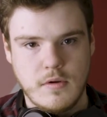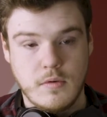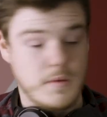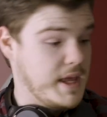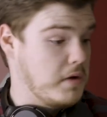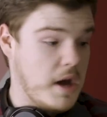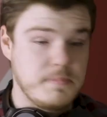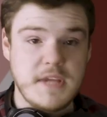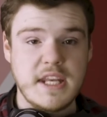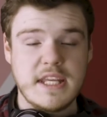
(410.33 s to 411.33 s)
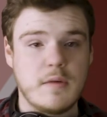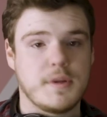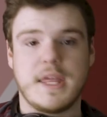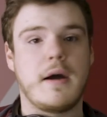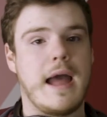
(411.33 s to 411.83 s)
without updating it,
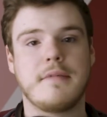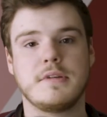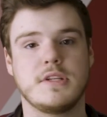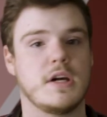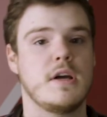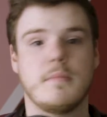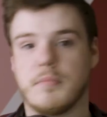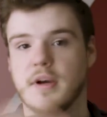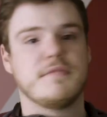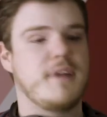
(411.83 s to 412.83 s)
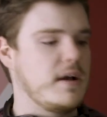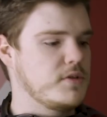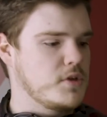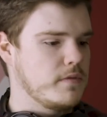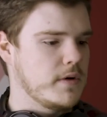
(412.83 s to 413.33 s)
without having to bring
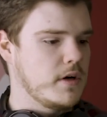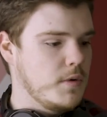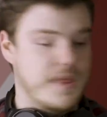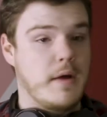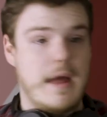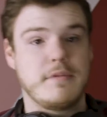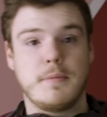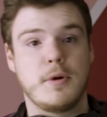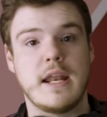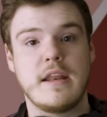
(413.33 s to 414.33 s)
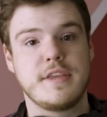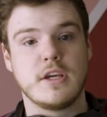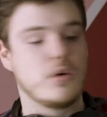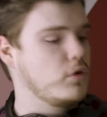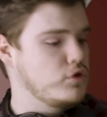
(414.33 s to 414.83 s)
files over, without having to put anything
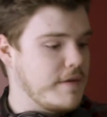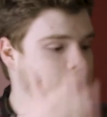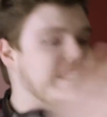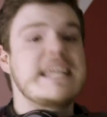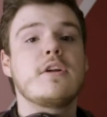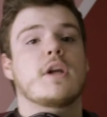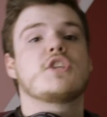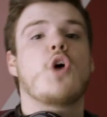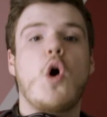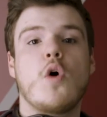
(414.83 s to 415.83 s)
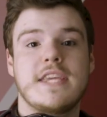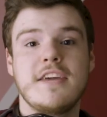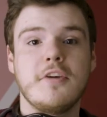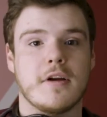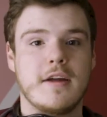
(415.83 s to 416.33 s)
in Google Drive. It's here. It's all
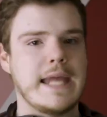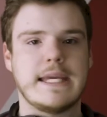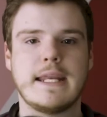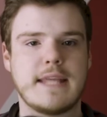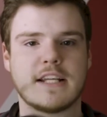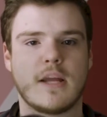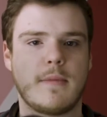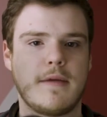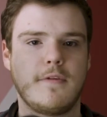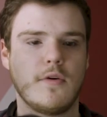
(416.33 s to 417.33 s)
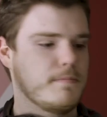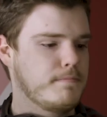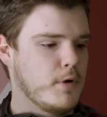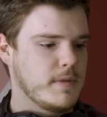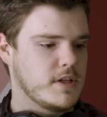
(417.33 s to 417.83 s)
here. I get a text on my phone.
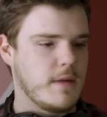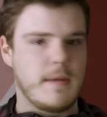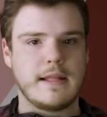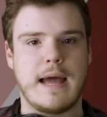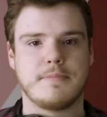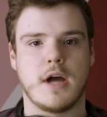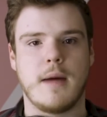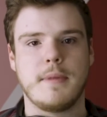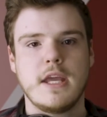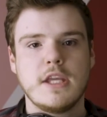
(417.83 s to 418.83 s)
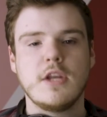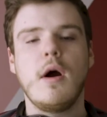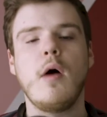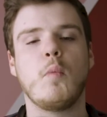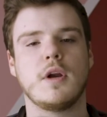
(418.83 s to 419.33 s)
Boom, it's on my laptop. You know
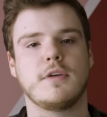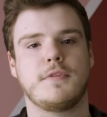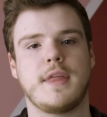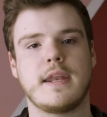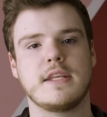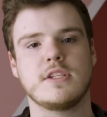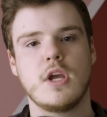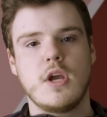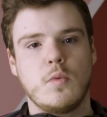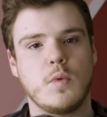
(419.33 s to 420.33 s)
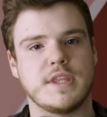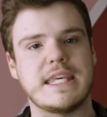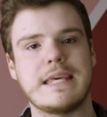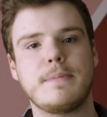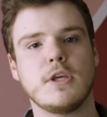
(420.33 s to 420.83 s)
how wonderful that is with
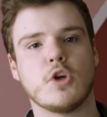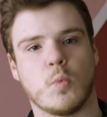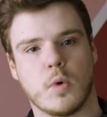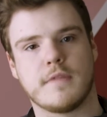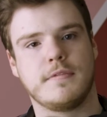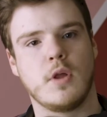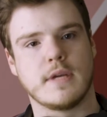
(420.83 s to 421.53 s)
keeping your workflow